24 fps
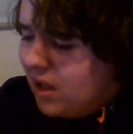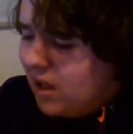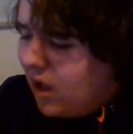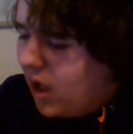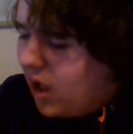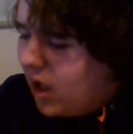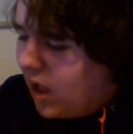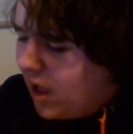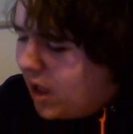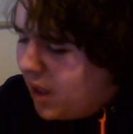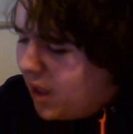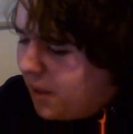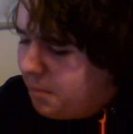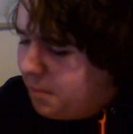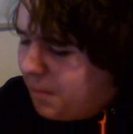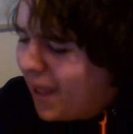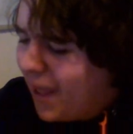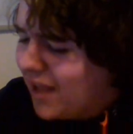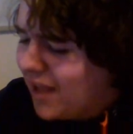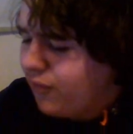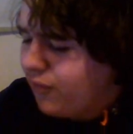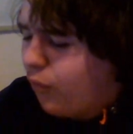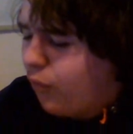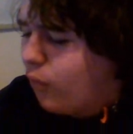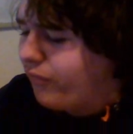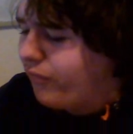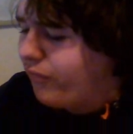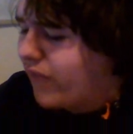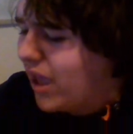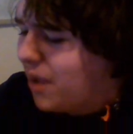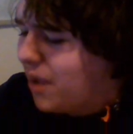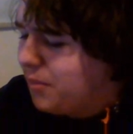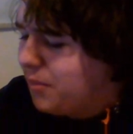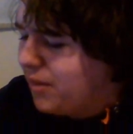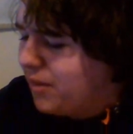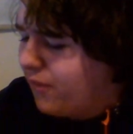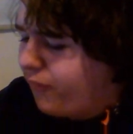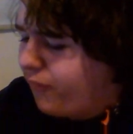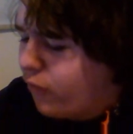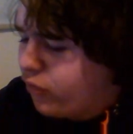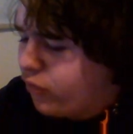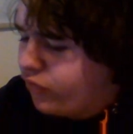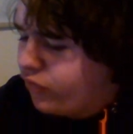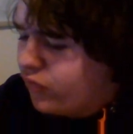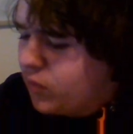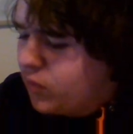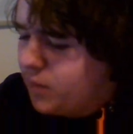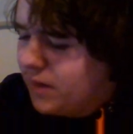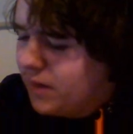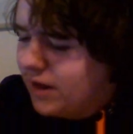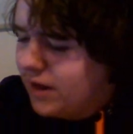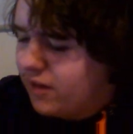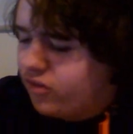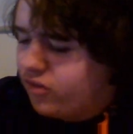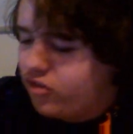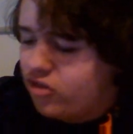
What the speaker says: Back and forth game in the first few minutes.